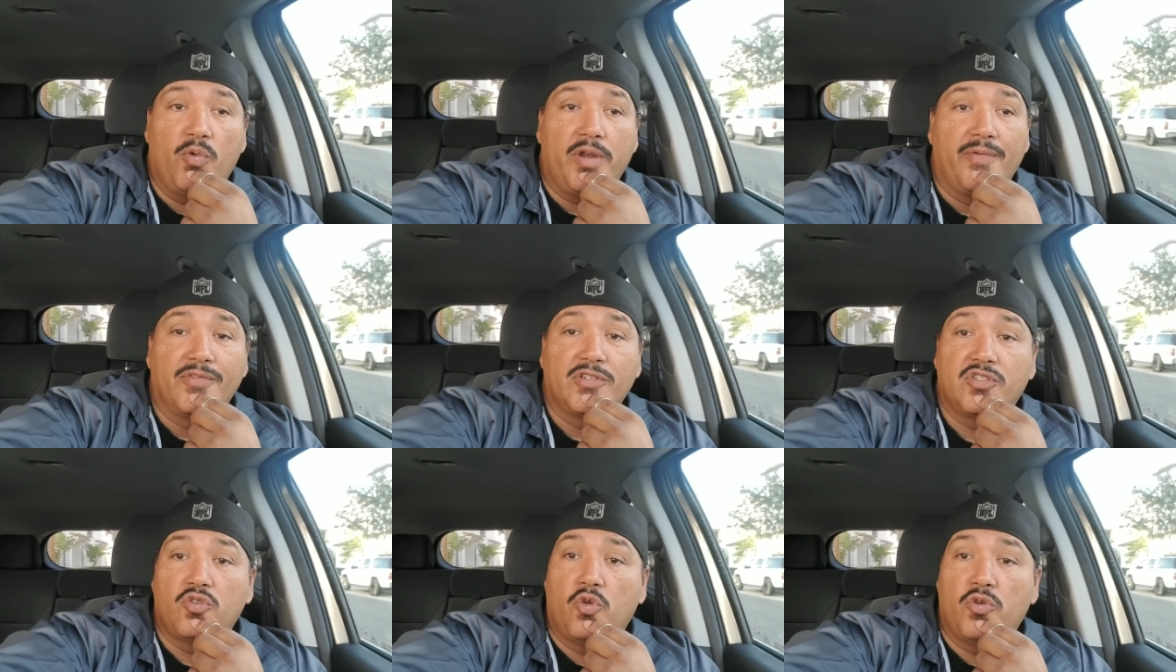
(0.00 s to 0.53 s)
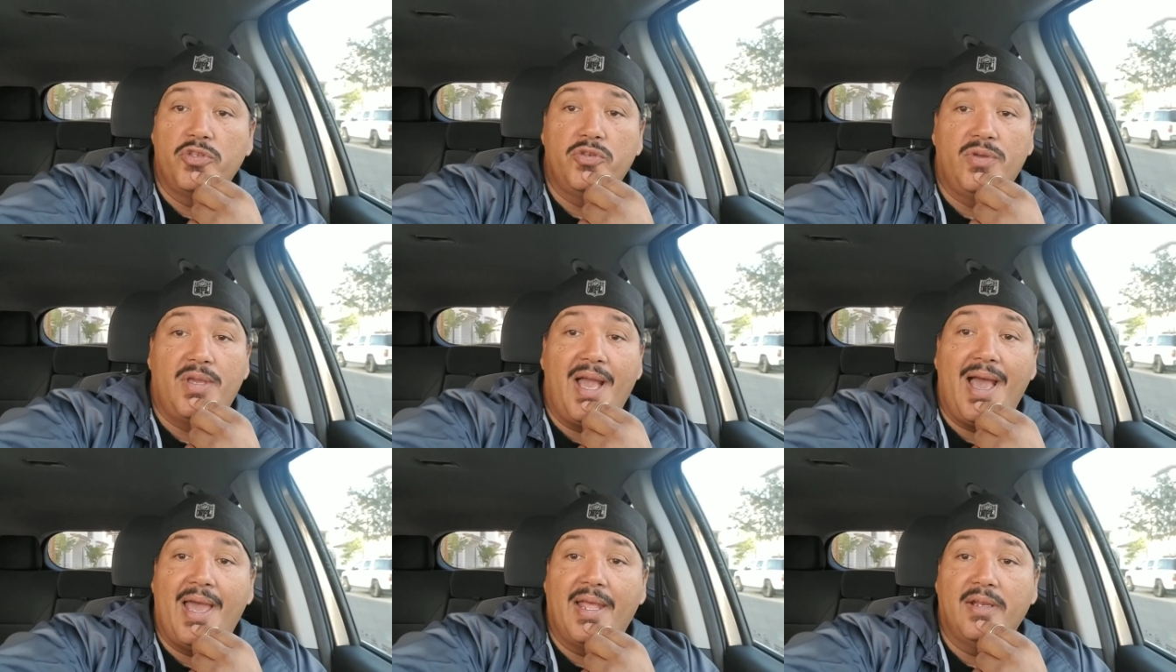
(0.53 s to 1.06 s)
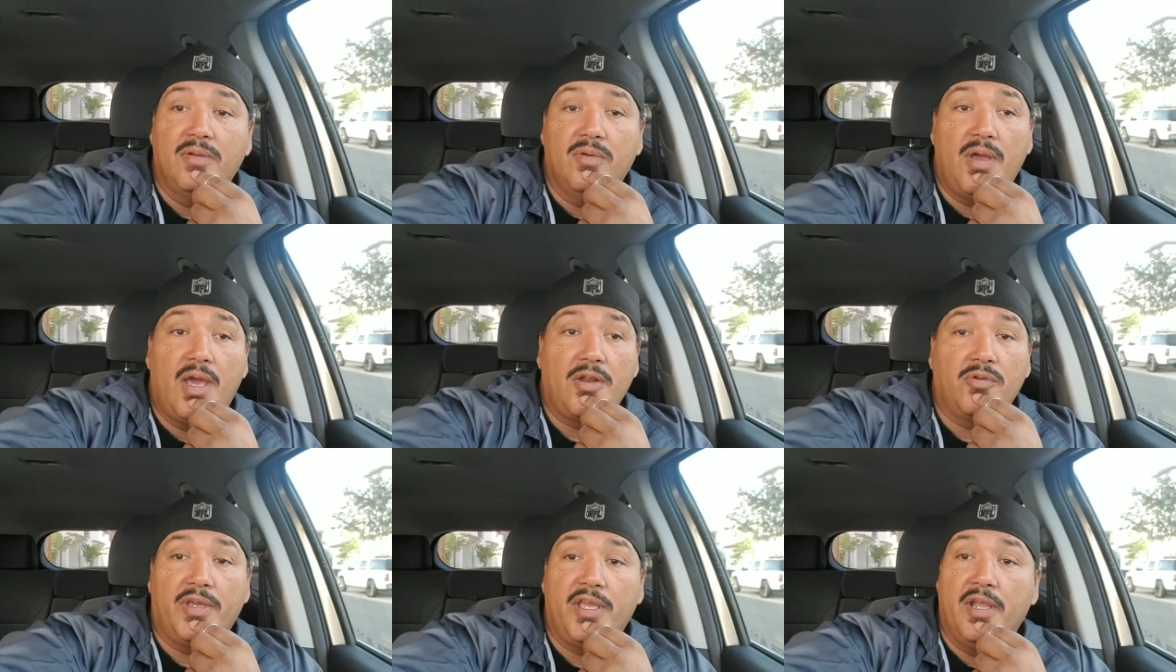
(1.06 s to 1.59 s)
Whatever store you got,
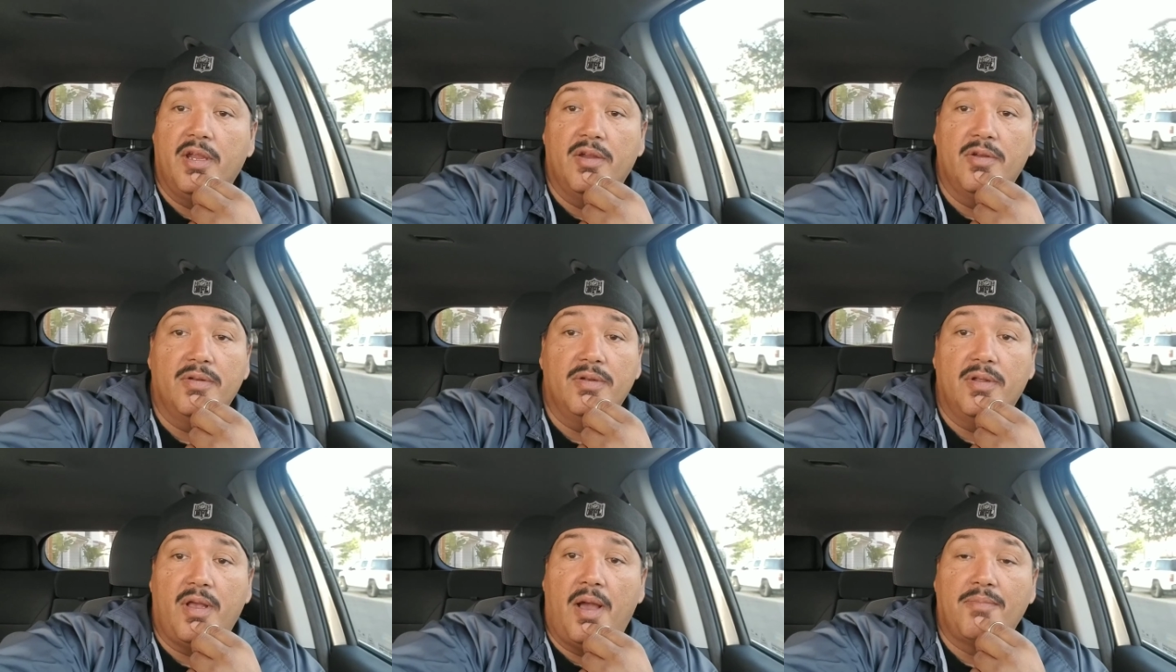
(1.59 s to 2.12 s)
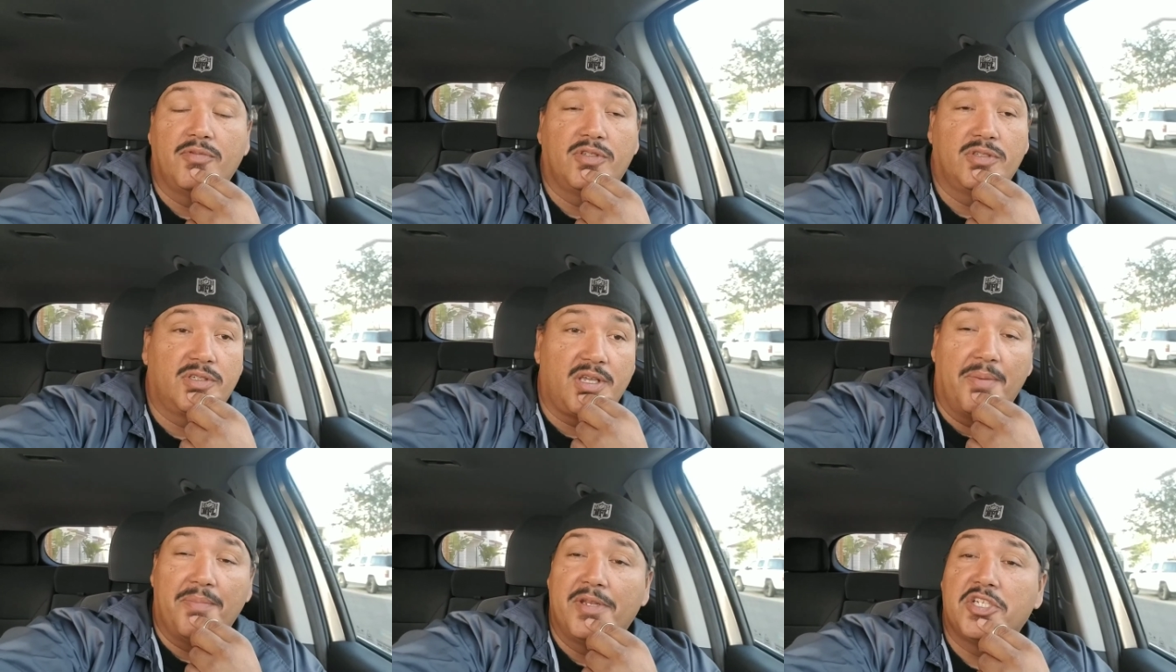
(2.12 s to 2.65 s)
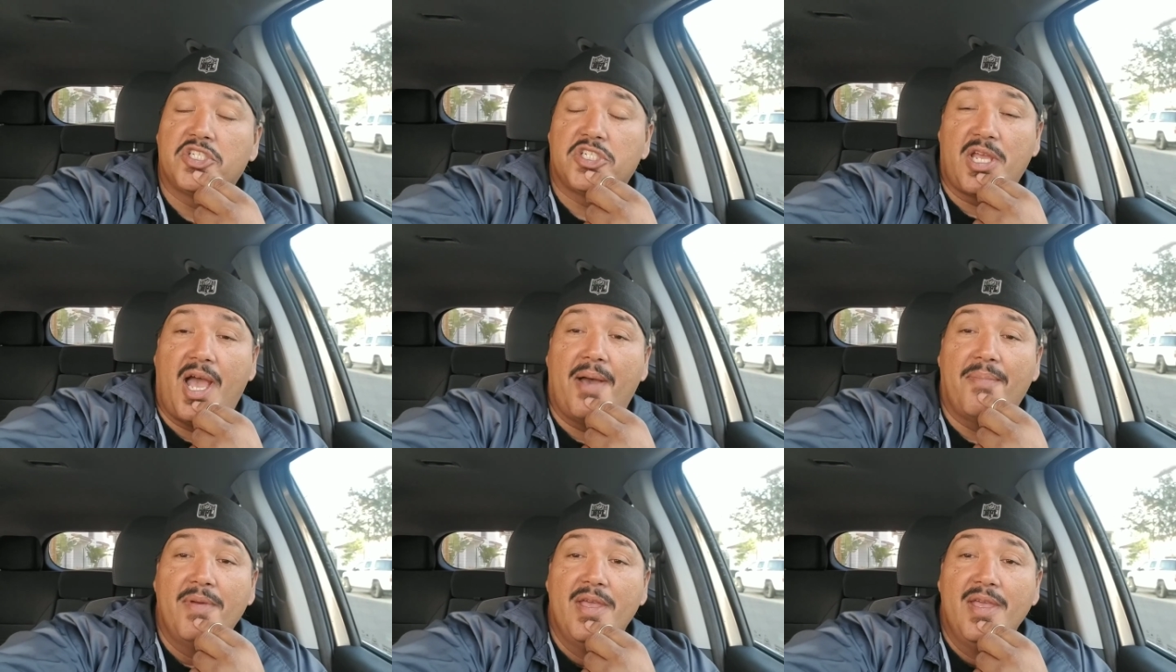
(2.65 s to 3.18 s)
I don't care. I'm coming to
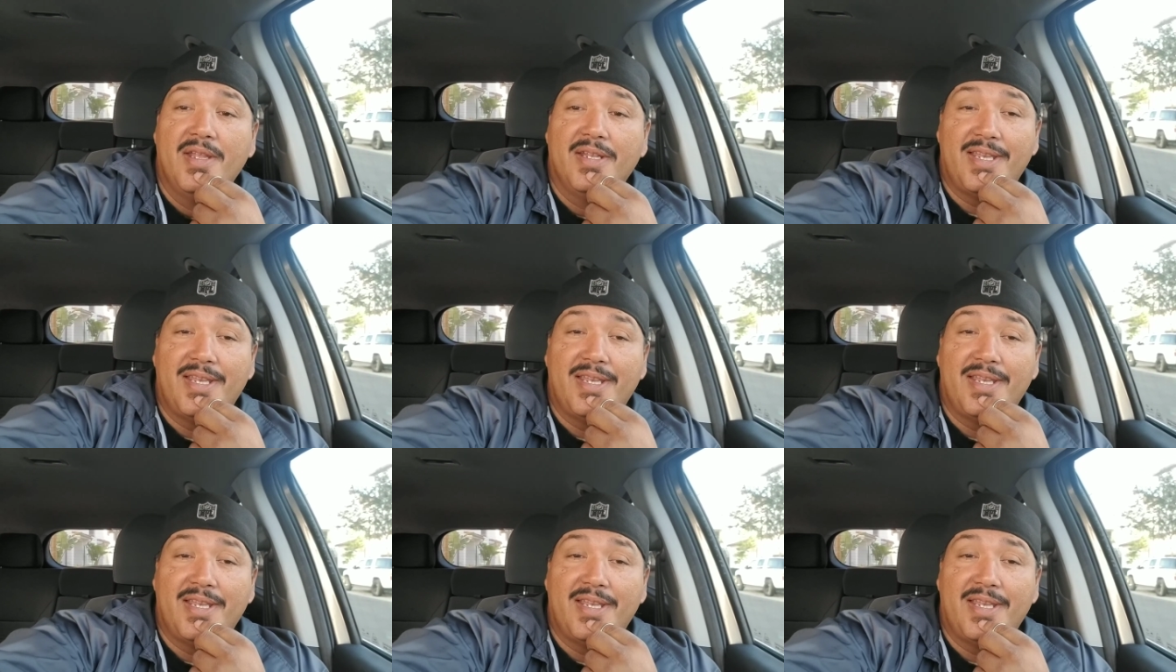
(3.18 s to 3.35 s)
shop.